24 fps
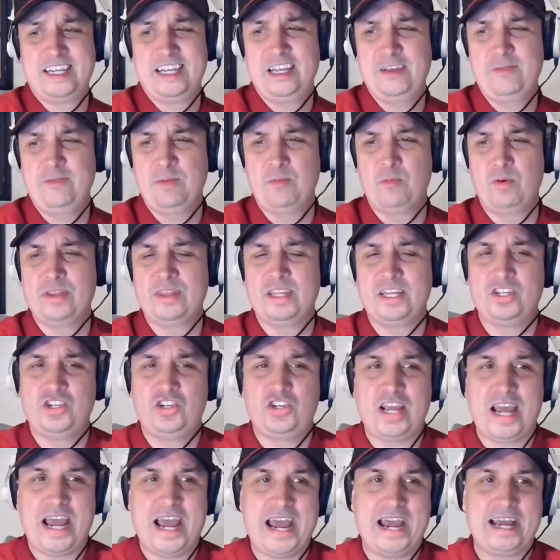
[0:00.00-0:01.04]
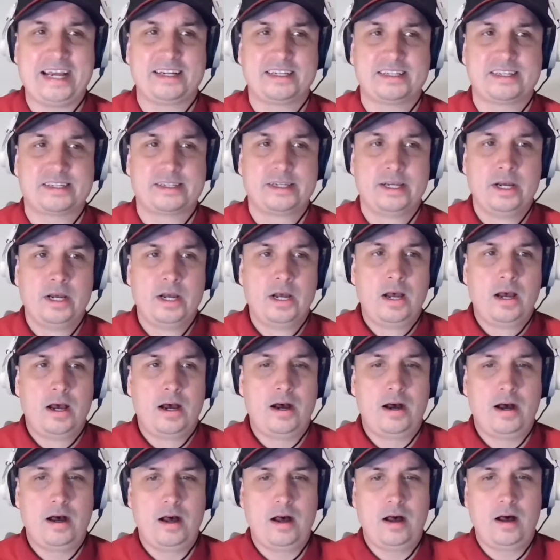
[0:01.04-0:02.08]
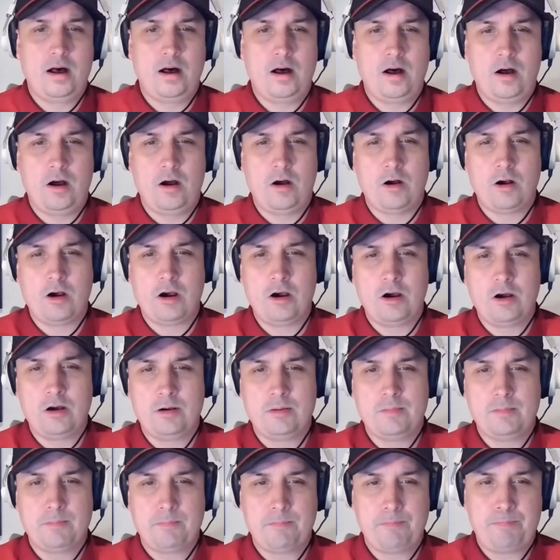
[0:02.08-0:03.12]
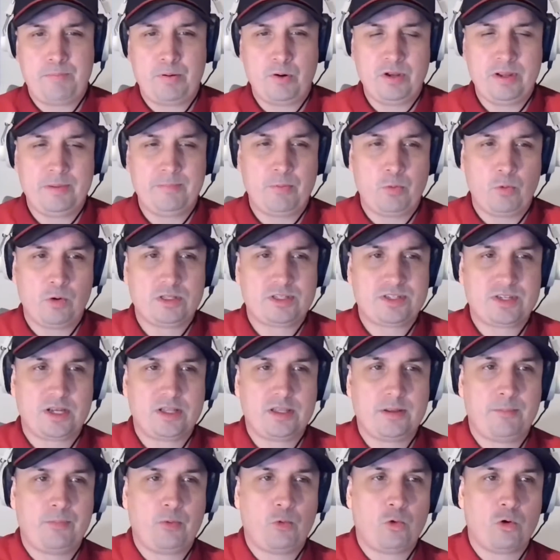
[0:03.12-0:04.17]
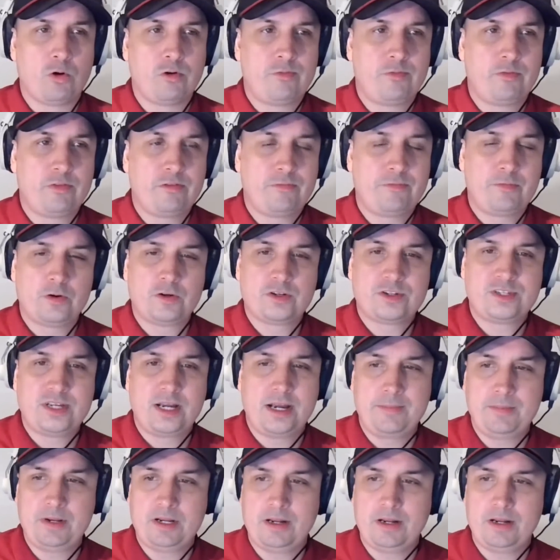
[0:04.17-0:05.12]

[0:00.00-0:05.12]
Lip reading: Even when the Jags are putting points on the board for the first time,